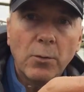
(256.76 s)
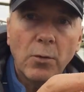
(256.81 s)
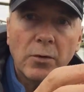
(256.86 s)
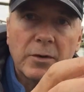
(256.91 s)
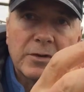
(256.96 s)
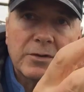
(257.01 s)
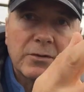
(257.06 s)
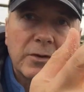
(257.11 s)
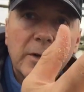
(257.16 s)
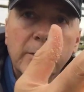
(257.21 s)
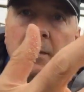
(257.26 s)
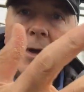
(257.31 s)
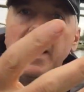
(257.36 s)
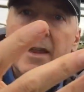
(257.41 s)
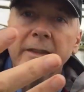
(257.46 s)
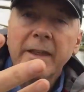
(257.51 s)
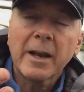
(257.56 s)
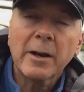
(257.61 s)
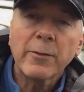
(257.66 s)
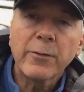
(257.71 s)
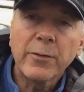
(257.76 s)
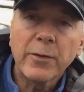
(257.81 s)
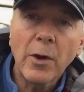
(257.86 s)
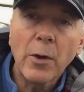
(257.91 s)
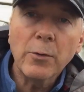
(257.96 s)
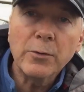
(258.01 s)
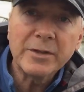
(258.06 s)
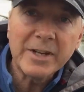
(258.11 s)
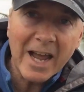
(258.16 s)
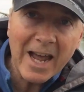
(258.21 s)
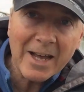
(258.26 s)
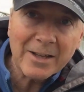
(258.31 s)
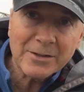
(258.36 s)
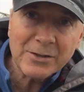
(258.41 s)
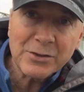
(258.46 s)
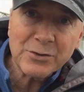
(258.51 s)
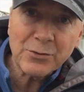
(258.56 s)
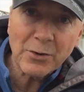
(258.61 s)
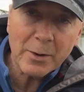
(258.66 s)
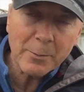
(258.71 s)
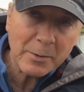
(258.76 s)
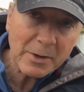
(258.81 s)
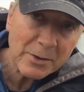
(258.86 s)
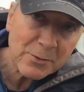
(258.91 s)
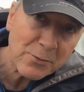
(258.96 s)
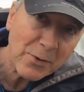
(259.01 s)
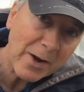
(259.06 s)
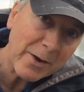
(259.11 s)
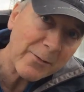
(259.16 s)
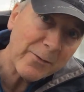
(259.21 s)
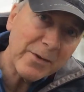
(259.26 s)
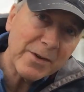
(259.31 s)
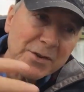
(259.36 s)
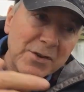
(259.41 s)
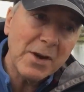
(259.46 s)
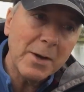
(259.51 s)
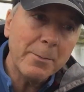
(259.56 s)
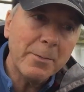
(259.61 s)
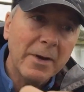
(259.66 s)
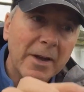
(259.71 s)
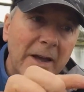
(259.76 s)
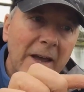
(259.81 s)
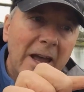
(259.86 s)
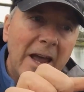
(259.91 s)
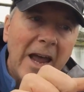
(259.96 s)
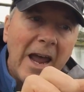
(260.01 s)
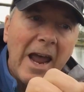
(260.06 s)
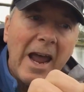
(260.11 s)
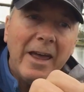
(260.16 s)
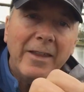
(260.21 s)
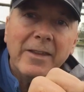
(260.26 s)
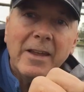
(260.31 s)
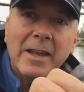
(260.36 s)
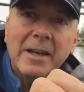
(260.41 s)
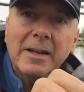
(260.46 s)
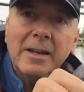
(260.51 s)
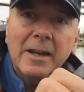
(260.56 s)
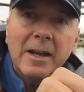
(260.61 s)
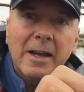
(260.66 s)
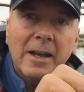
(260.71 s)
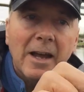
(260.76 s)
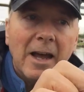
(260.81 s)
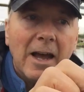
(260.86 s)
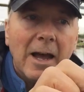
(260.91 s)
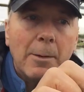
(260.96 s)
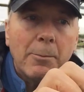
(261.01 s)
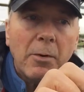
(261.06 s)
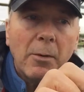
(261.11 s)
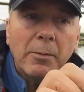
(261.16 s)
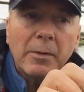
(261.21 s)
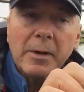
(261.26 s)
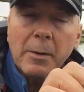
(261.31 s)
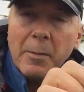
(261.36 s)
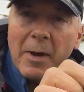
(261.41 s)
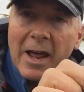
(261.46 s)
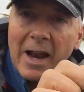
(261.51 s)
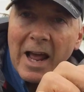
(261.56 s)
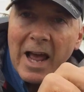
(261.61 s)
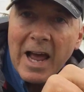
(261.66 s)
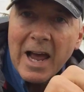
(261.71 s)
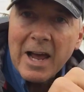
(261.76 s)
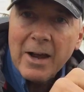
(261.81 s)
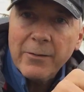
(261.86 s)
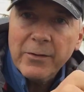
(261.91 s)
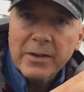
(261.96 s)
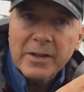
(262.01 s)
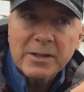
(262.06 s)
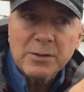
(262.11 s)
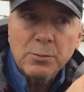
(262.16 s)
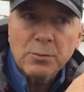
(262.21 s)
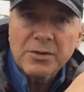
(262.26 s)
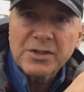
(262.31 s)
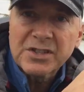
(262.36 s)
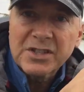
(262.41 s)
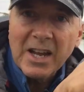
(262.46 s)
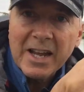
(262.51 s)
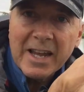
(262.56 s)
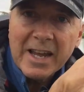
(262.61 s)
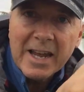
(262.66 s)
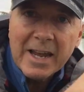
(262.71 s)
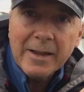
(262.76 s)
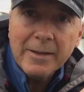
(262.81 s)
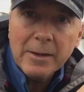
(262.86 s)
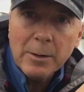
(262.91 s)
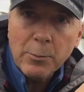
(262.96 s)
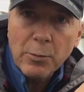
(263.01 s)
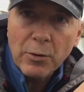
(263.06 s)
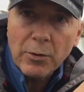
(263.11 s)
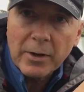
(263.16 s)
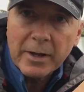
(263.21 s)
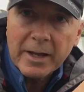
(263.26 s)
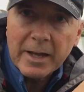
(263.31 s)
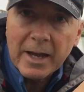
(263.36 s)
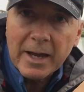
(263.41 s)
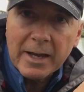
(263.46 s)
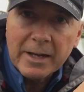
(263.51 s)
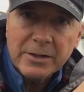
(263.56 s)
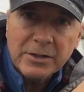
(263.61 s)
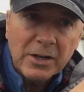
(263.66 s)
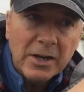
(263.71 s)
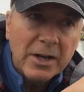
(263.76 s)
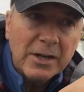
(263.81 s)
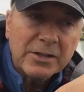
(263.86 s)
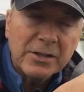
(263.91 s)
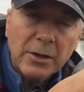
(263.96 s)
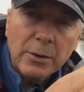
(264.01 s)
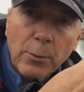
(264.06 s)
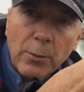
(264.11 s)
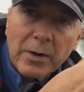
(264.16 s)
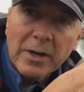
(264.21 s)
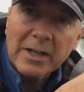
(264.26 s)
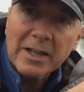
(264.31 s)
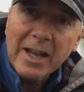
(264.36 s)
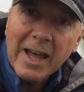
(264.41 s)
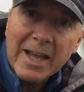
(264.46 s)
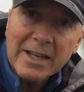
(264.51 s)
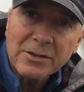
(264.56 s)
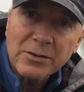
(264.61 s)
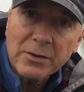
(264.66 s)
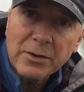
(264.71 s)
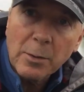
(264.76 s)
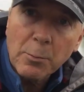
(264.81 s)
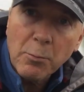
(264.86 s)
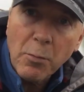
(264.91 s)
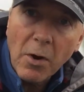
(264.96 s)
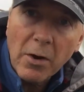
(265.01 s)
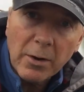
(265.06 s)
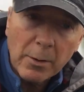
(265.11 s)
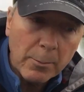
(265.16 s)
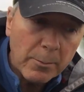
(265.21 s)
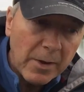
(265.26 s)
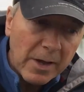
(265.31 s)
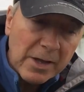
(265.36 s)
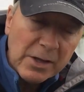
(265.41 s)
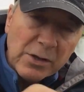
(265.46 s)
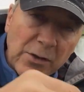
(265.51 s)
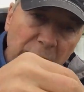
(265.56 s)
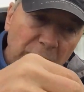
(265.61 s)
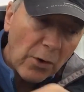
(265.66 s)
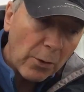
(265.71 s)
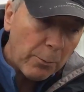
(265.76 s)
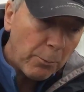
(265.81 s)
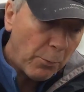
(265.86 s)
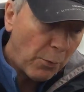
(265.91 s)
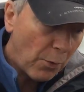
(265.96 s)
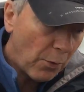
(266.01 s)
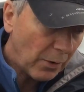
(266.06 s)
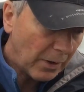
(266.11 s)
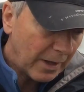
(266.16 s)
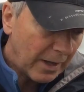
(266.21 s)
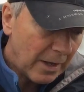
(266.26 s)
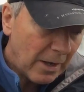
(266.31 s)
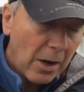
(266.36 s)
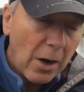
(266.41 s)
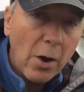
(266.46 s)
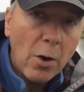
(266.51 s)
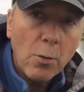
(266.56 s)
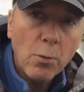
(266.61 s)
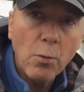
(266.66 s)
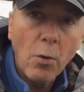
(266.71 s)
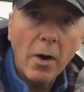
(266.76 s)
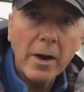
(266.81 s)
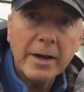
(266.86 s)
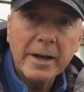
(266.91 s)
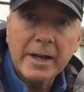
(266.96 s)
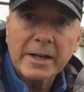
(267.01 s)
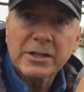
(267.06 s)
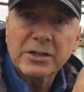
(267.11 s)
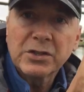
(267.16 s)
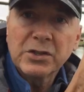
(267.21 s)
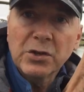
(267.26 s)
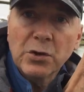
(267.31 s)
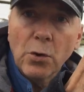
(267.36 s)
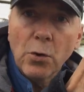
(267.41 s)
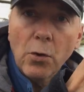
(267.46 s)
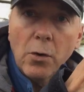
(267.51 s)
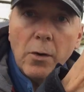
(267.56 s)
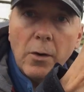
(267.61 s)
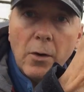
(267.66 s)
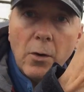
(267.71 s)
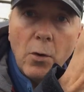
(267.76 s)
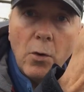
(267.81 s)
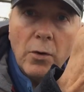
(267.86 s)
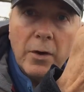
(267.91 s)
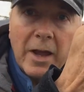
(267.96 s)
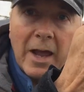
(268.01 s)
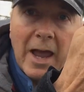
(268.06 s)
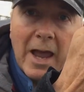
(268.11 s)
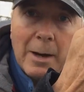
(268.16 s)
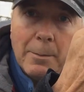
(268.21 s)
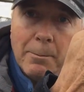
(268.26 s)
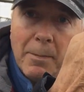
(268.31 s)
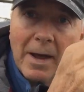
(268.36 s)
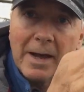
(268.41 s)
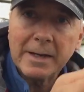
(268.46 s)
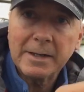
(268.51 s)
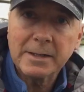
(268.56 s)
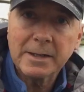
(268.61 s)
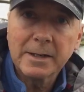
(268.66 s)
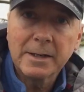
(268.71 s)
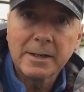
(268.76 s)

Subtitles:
the water stream. That'll flow downstream and attract fish up. And then probably about half of this will stay in the burley cage, so that when it lands on the bottom, you've got burley right next to your hook and bait.